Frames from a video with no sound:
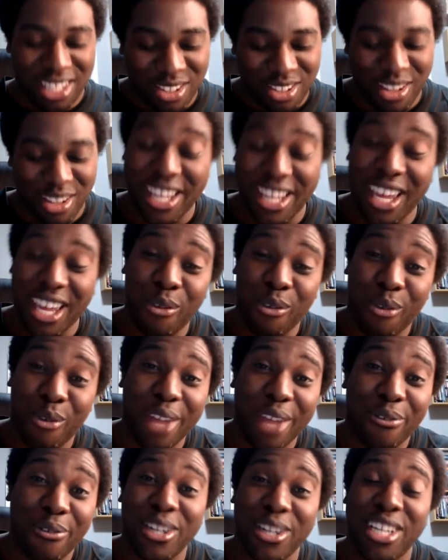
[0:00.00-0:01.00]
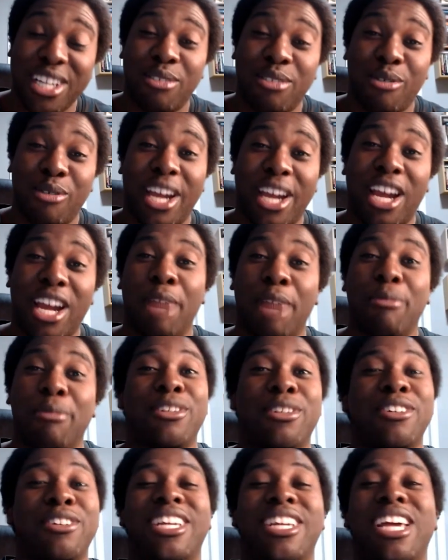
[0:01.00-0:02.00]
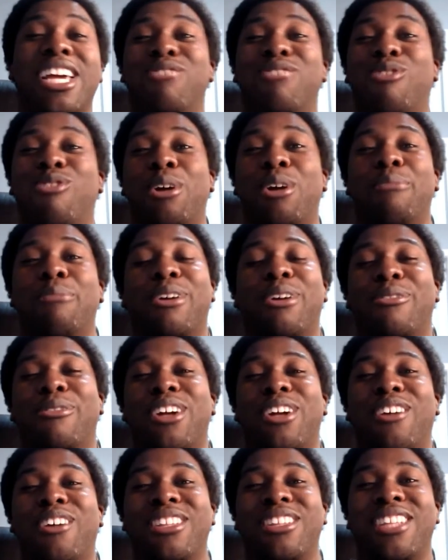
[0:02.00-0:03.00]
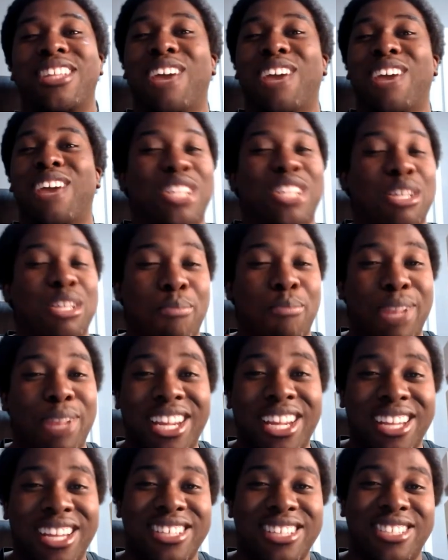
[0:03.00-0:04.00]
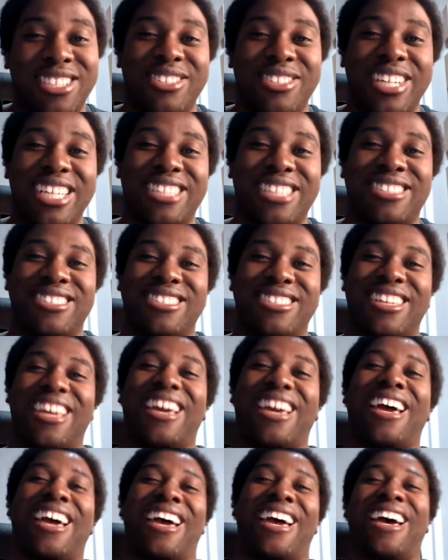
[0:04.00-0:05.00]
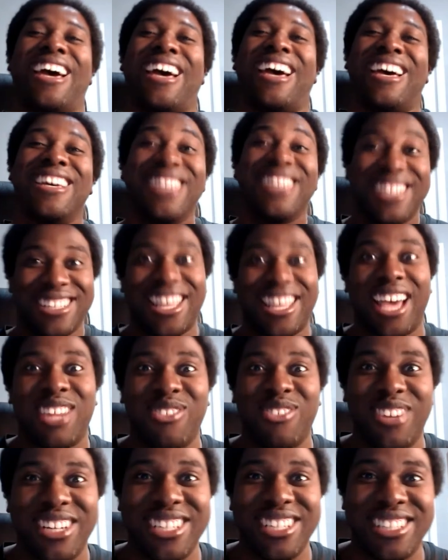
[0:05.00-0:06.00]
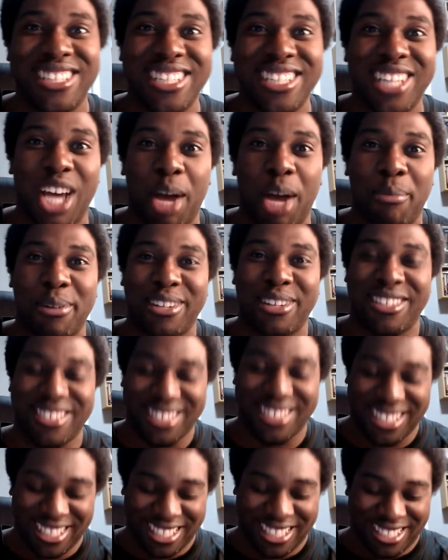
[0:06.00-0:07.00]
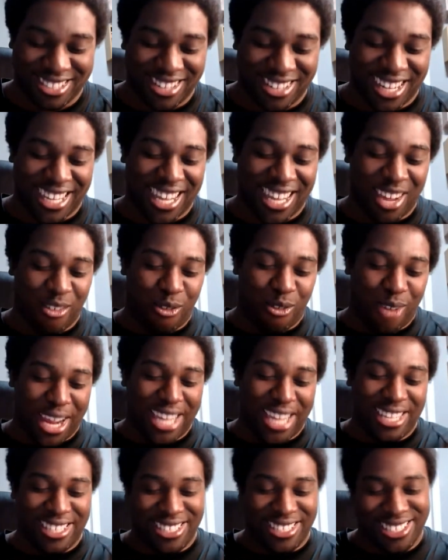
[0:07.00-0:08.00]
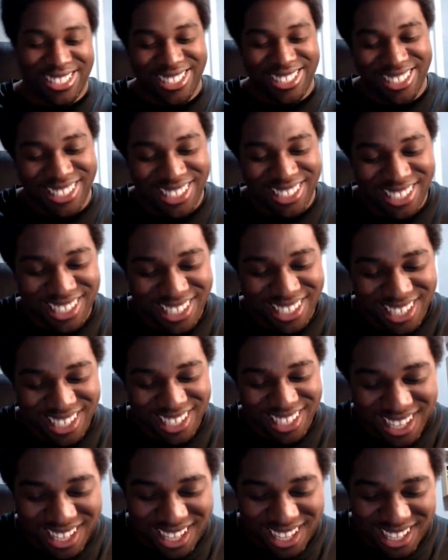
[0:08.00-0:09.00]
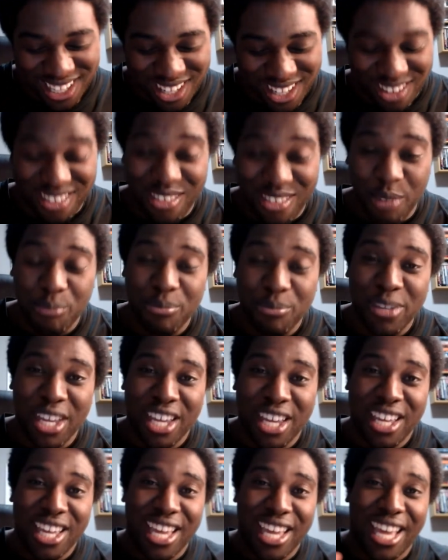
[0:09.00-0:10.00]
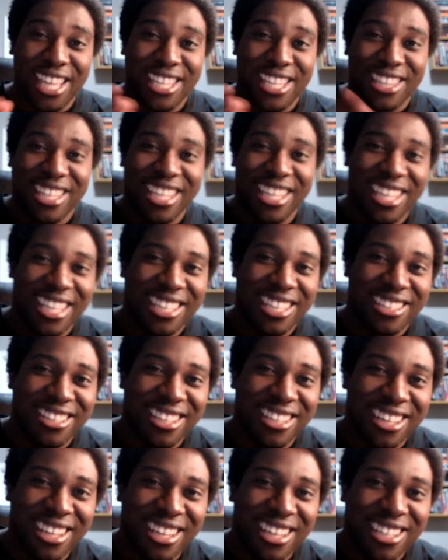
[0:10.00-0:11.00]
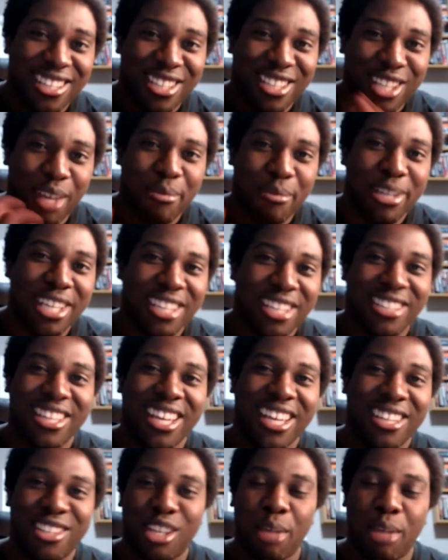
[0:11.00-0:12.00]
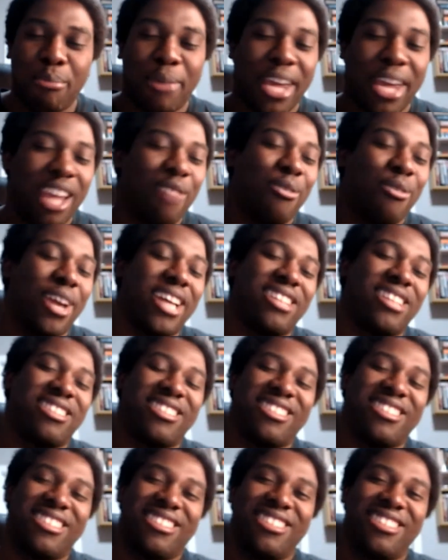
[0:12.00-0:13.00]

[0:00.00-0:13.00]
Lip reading: So I can't wait for this great opportunity, as Warren Buffett always said. When there's blood on the streets, that's where you see the opportunity. So I can't wait. So, and the thing is, some of these tenants can pay rent.